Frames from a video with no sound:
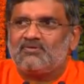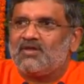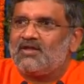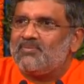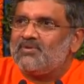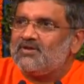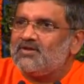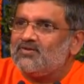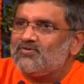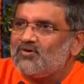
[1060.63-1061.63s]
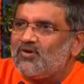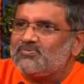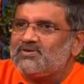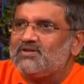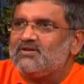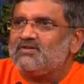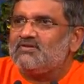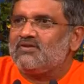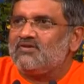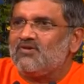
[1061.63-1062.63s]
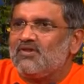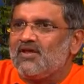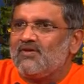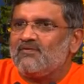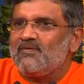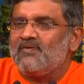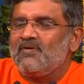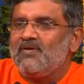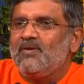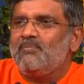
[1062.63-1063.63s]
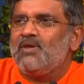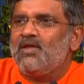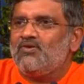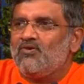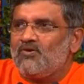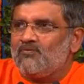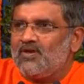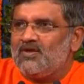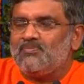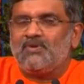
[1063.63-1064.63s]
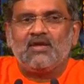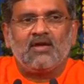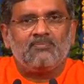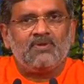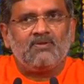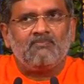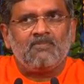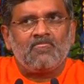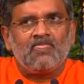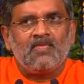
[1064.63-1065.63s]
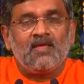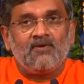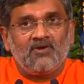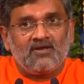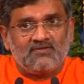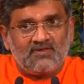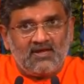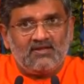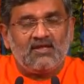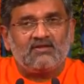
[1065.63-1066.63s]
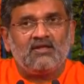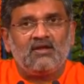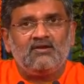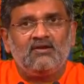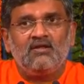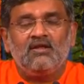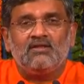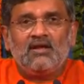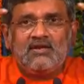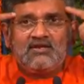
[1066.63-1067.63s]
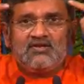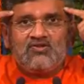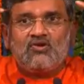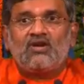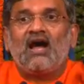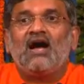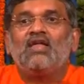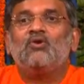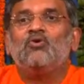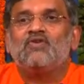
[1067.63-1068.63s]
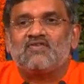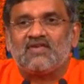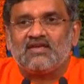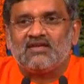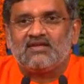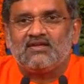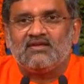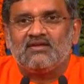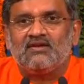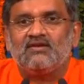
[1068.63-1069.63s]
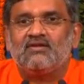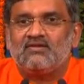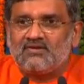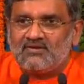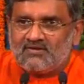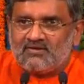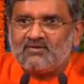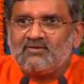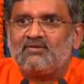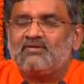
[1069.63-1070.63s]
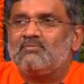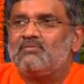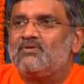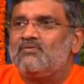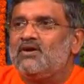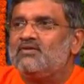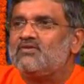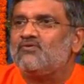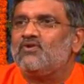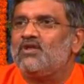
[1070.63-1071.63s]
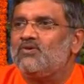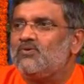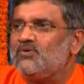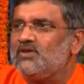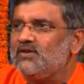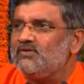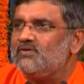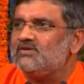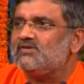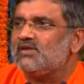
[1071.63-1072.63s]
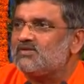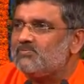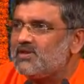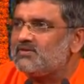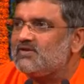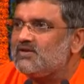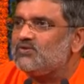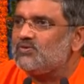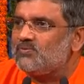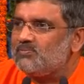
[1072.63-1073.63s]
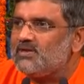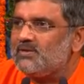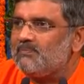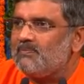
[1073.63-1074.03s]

calamities or obstacles in your life, may you always be happy. If I say like that, then it is not I who is saying, it is Bhagwan's will only, which is expressing through me.